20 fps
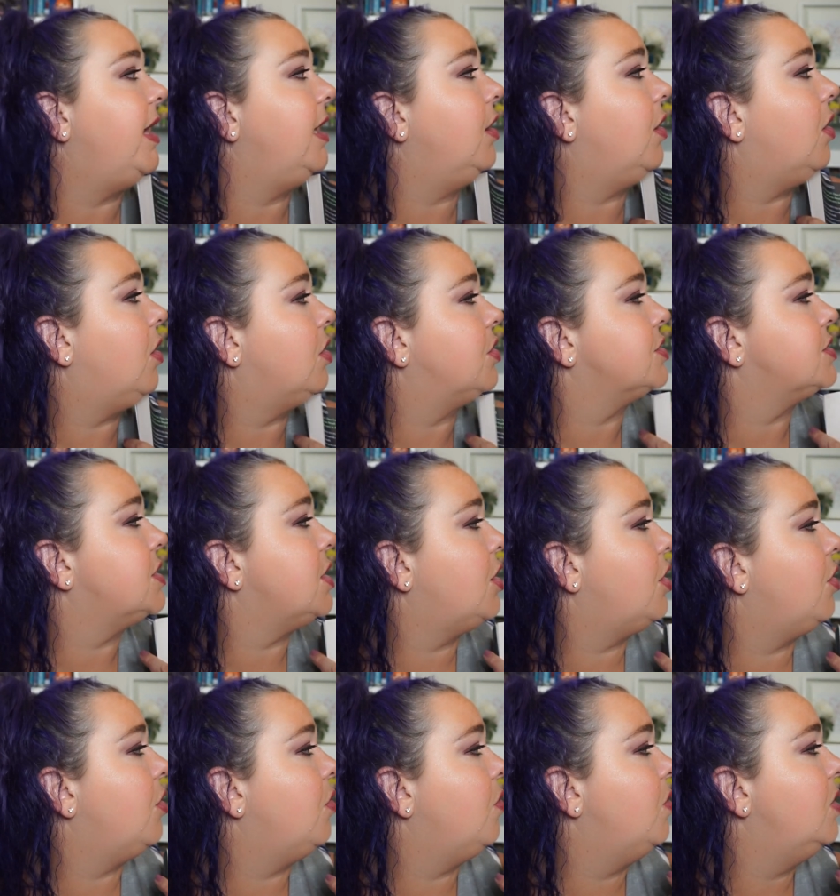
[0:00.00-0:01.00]
I
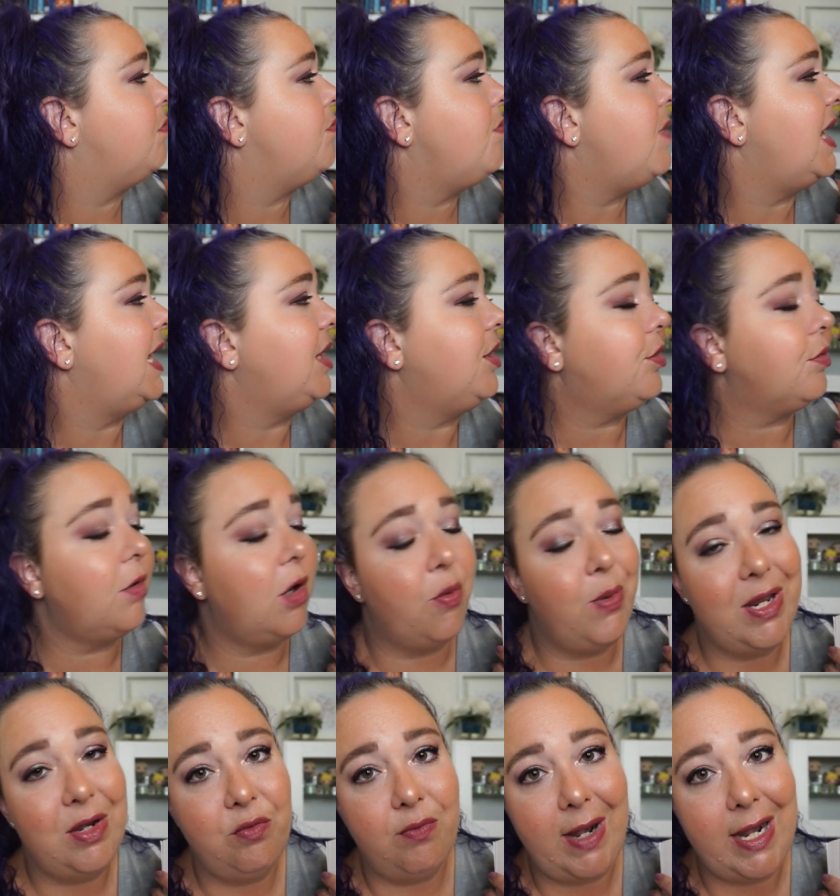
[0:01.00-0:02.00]
also may
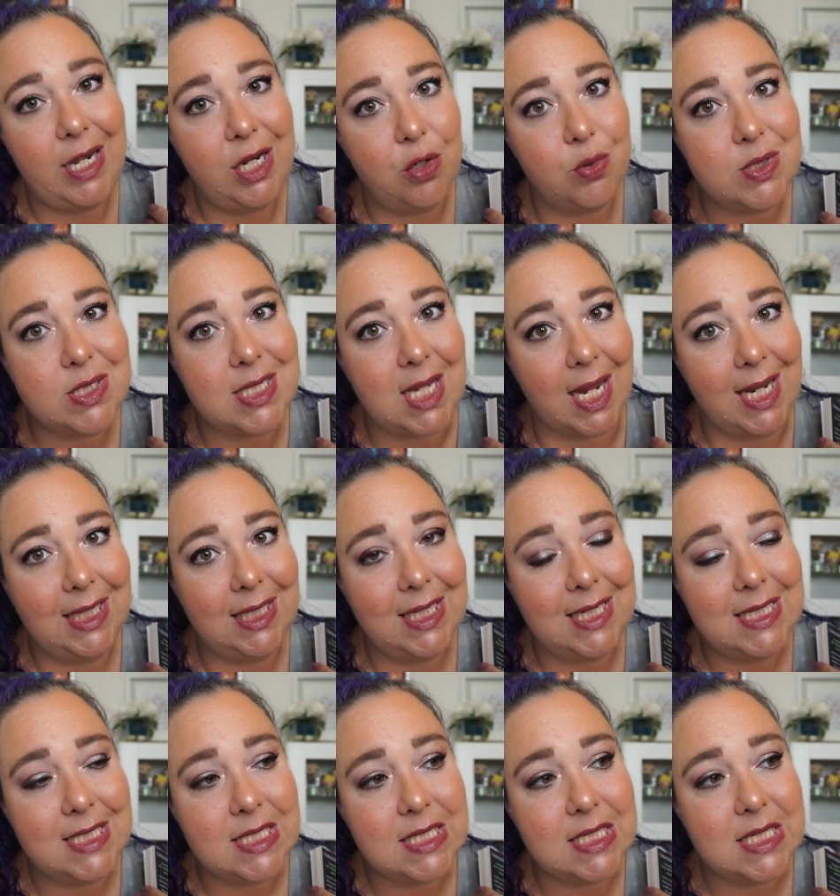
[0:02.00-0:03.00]
throw in Radio
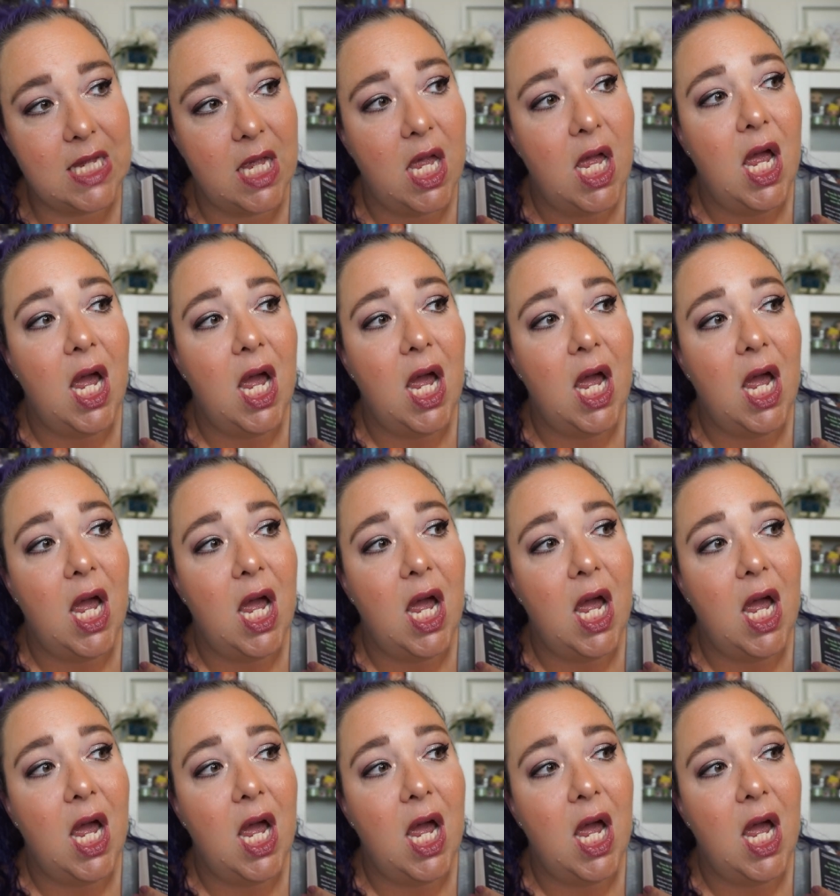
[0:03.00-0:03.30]
Silence.